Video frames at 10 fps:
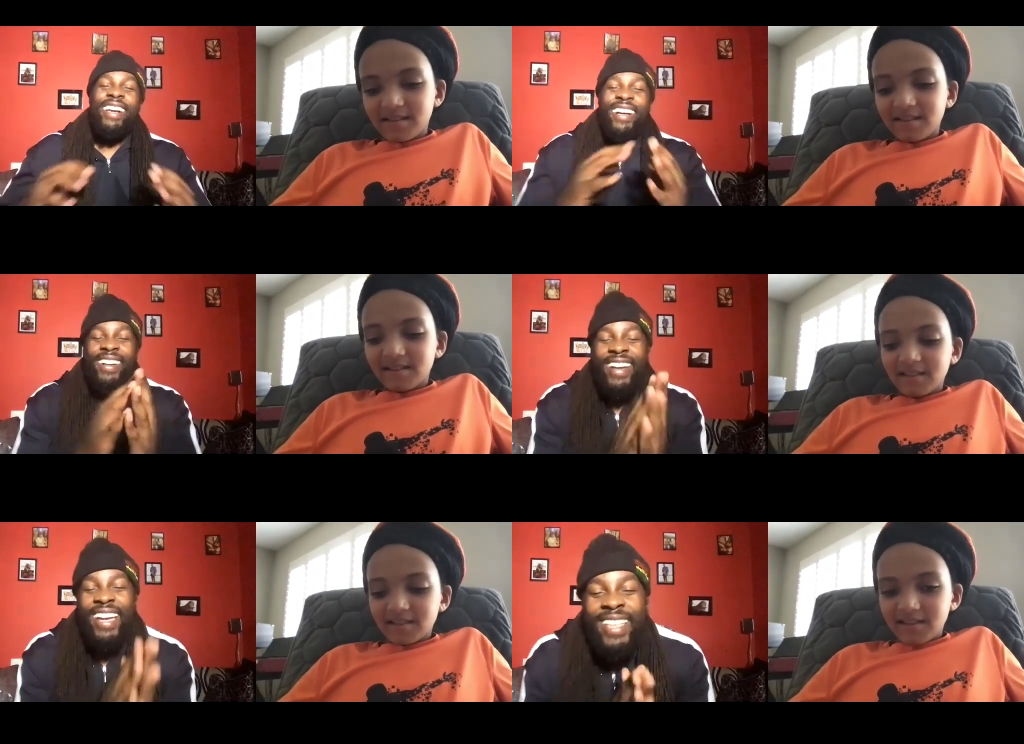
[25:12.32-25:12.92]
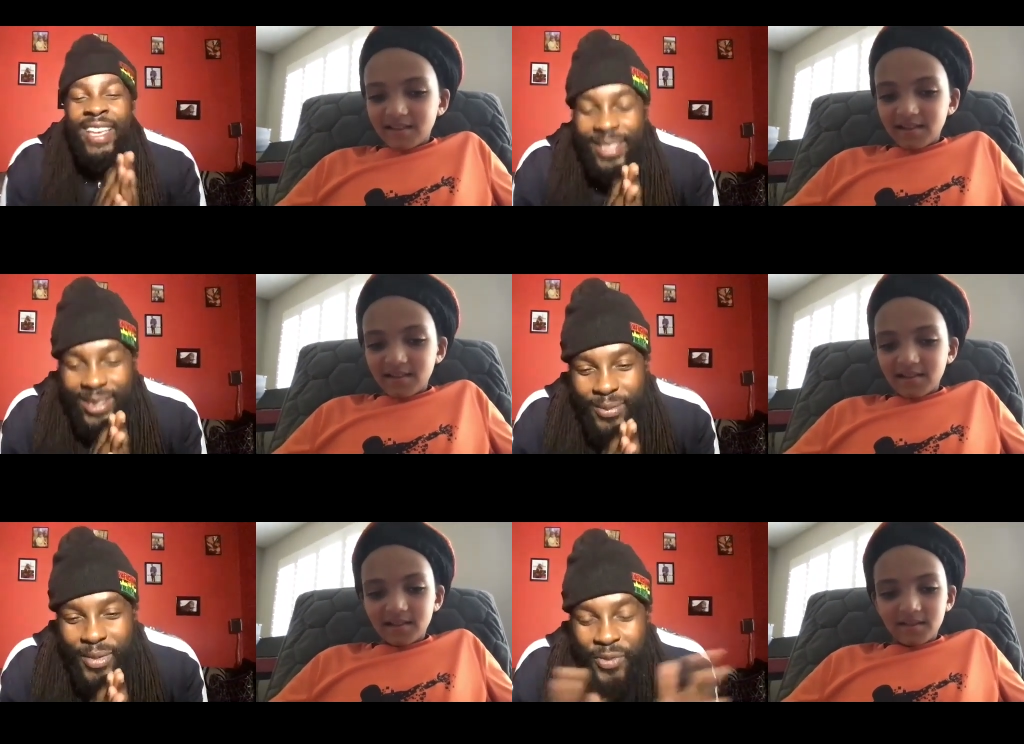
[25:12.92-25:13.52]
Speaker 1: All right.
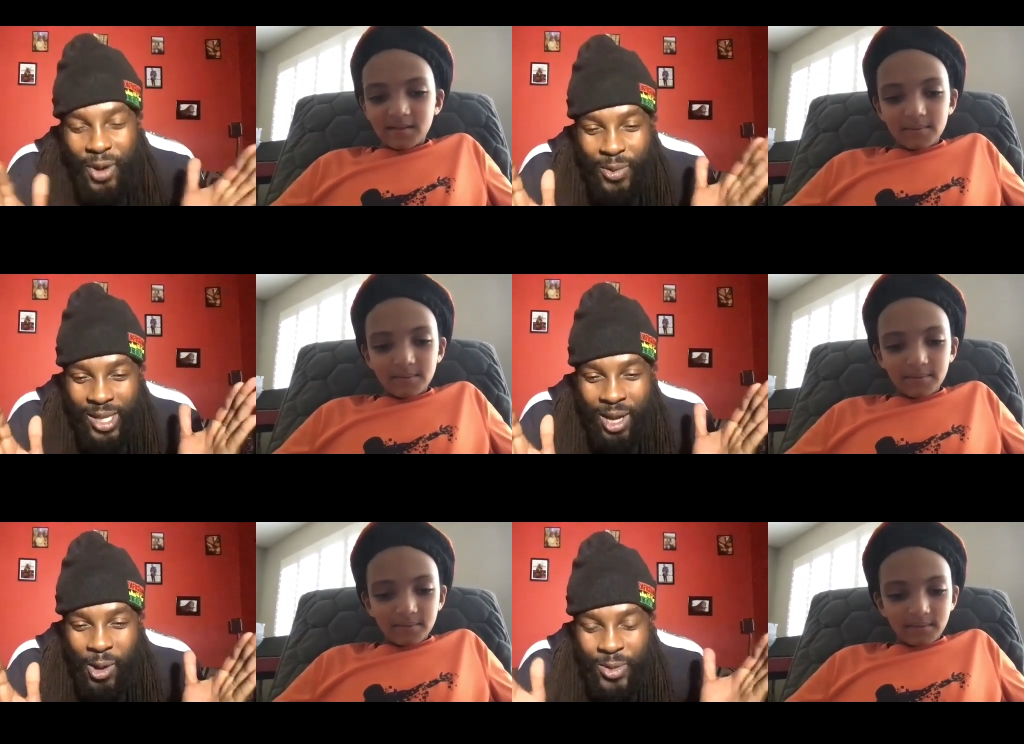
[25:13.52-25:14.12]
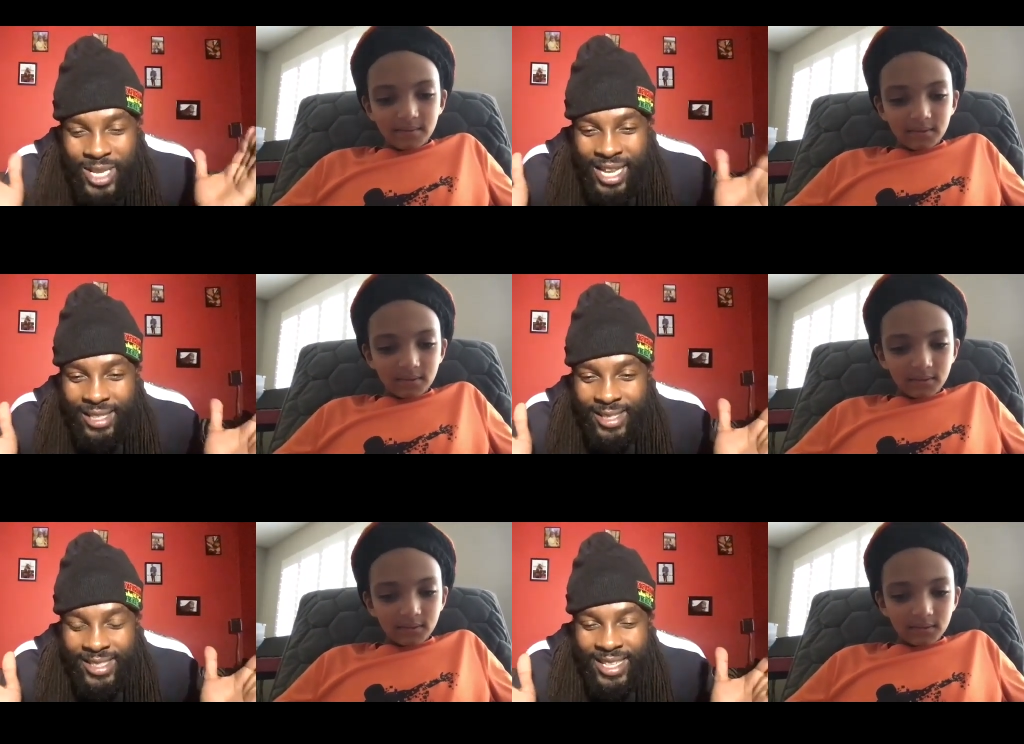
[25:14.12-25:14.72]
So before we go, would you
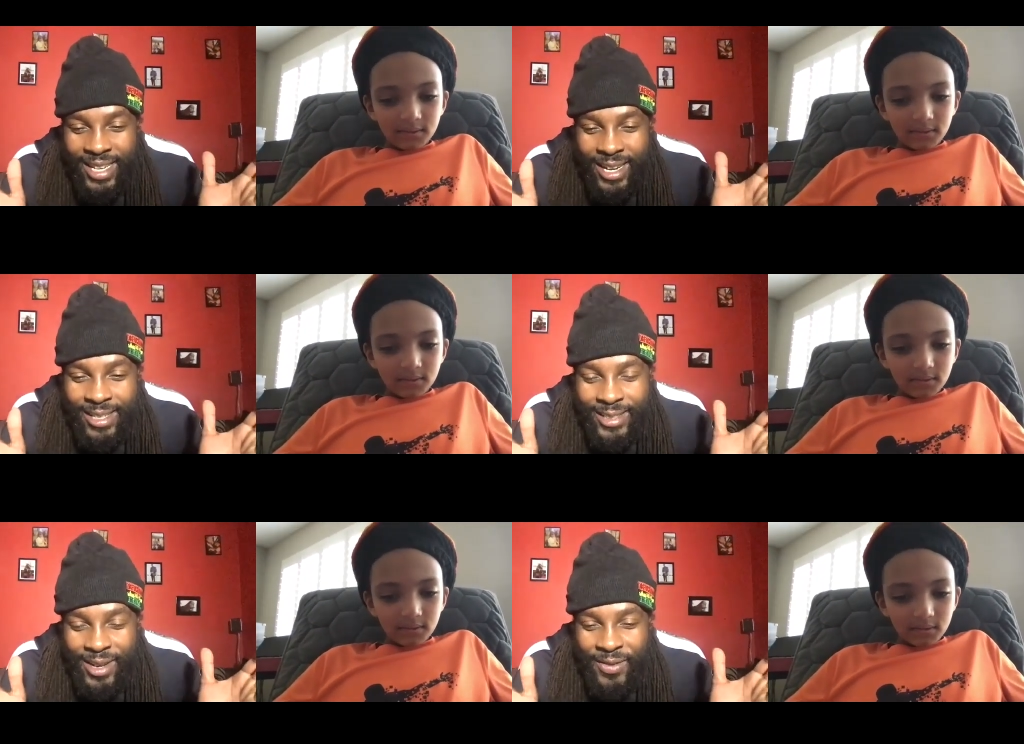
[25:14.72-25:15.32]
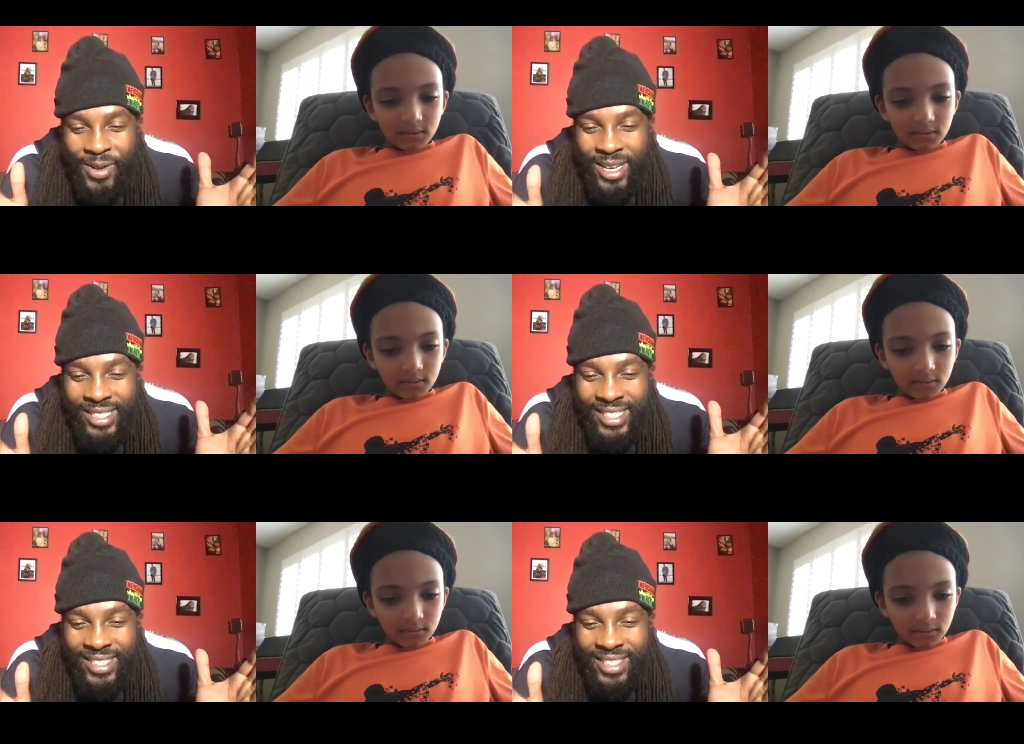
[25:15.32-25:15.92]
like to sing another song for
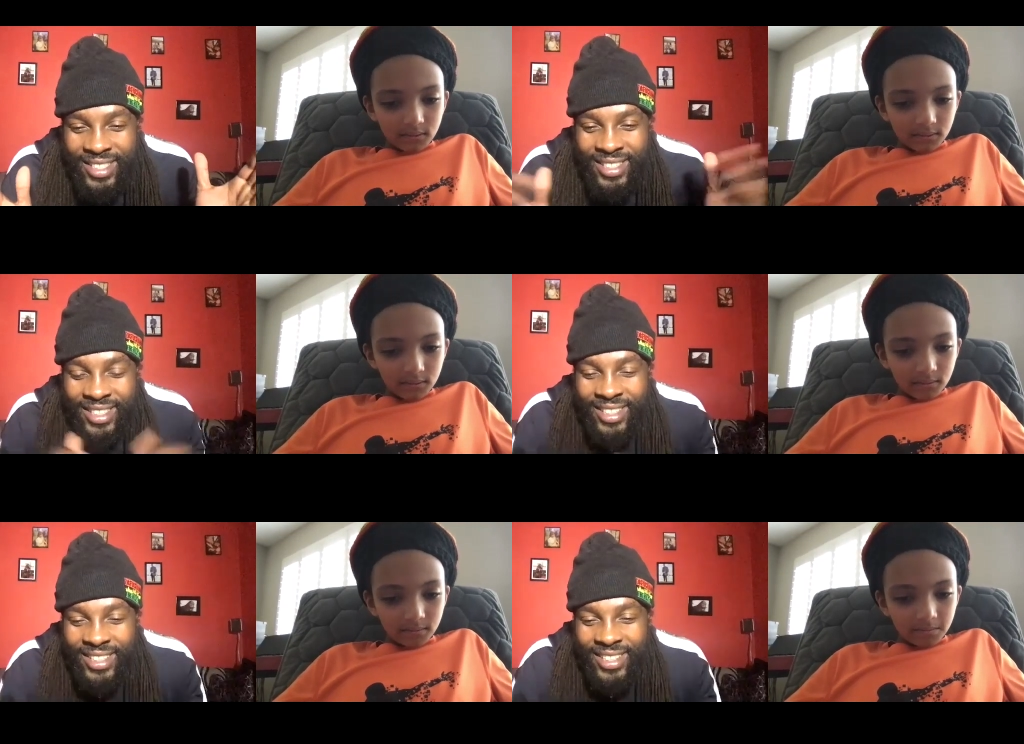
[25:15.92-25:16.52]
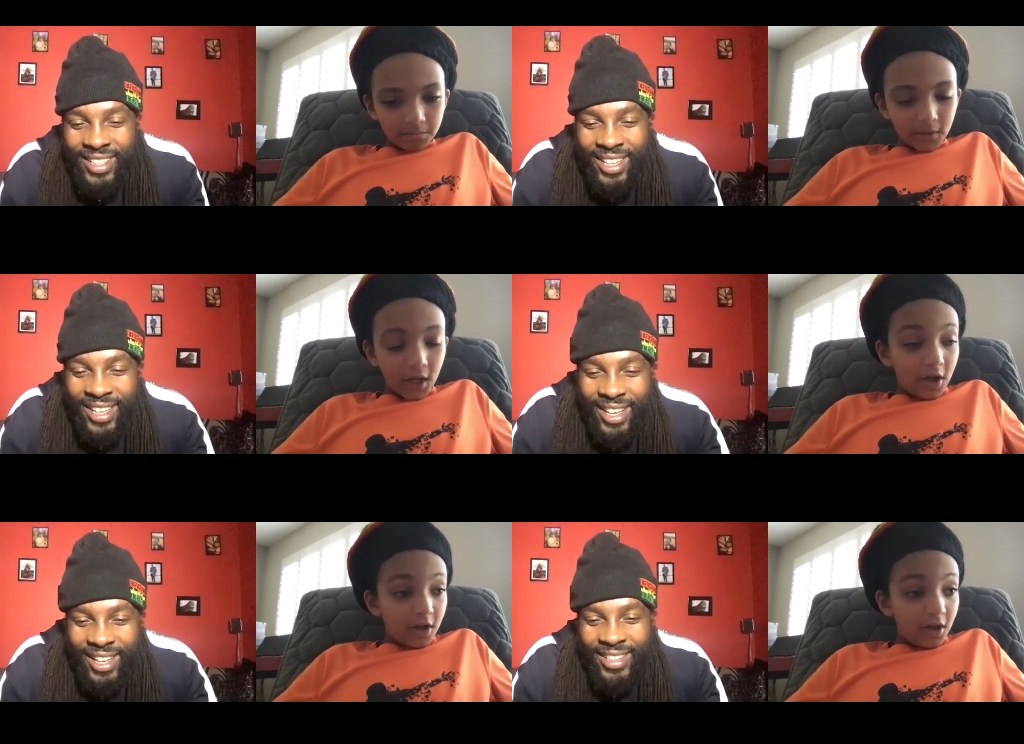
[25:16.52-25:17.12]
us?
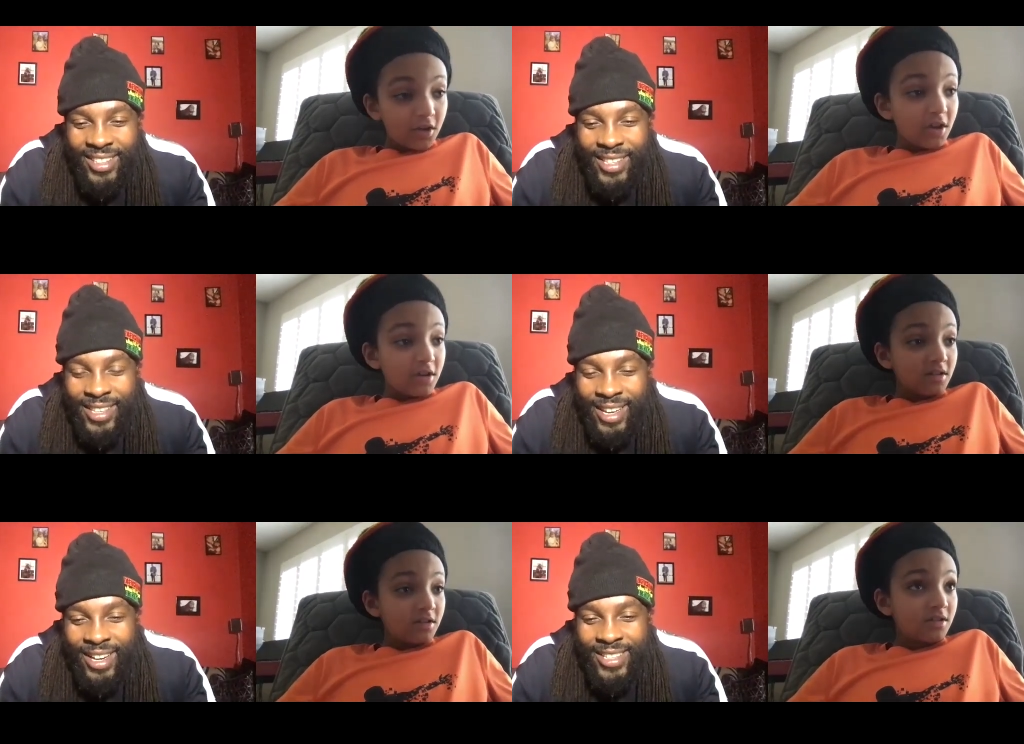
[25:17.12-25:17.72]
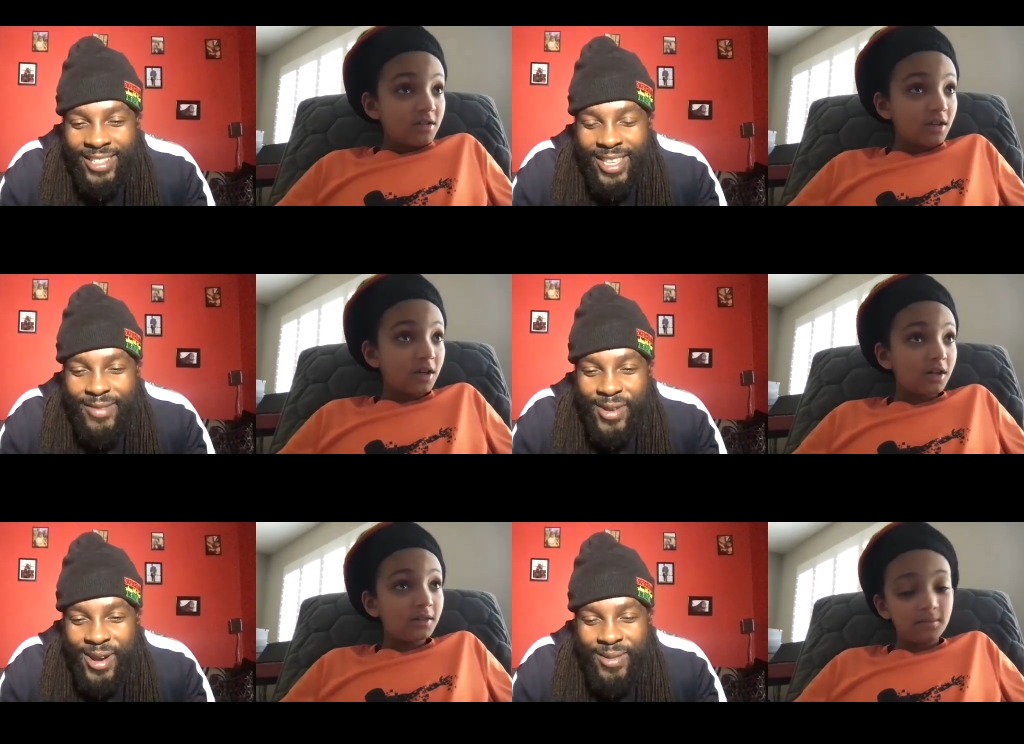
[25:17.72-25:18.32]
Okay. Any uh,
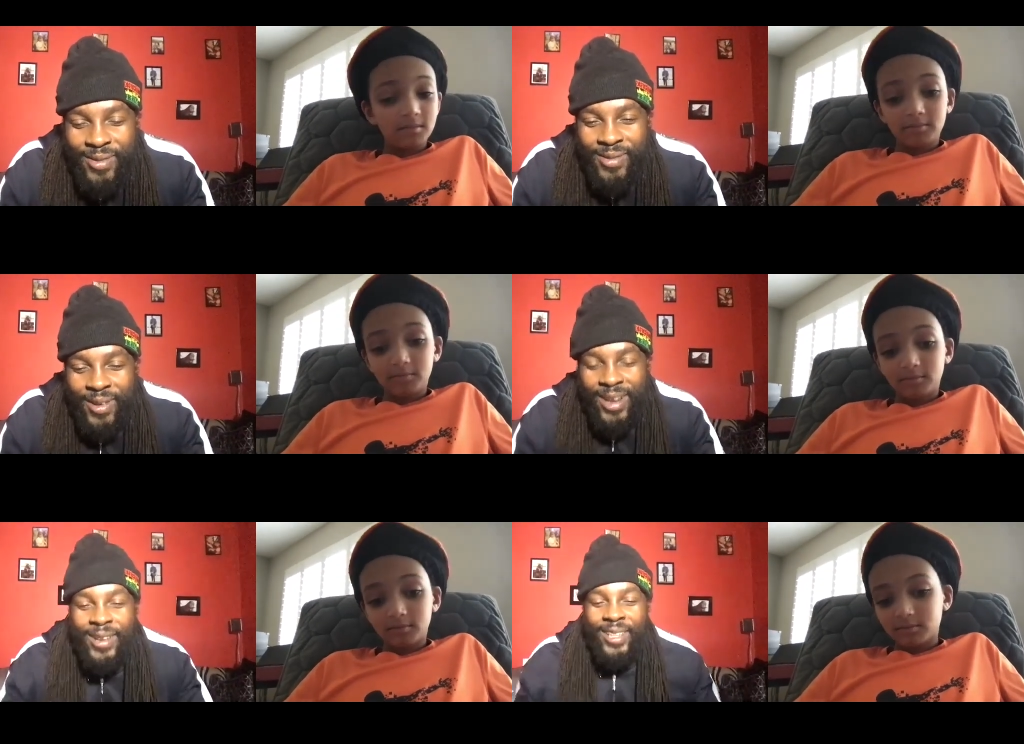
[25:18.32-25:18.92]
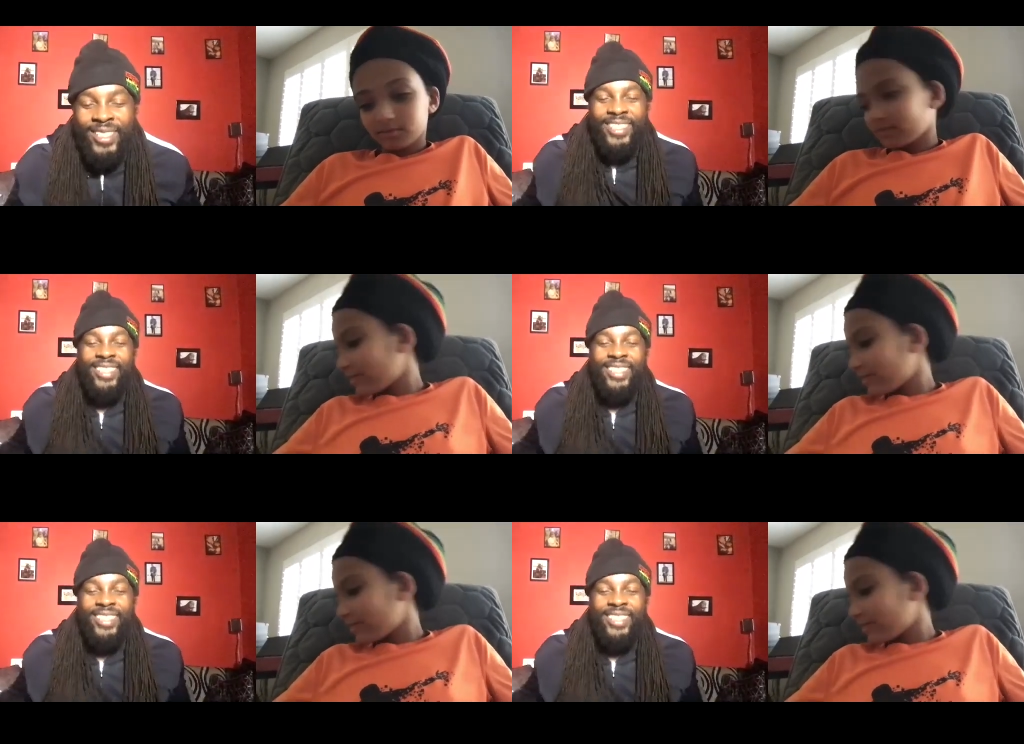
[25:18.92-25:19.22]
keyboard? Uh, Why not?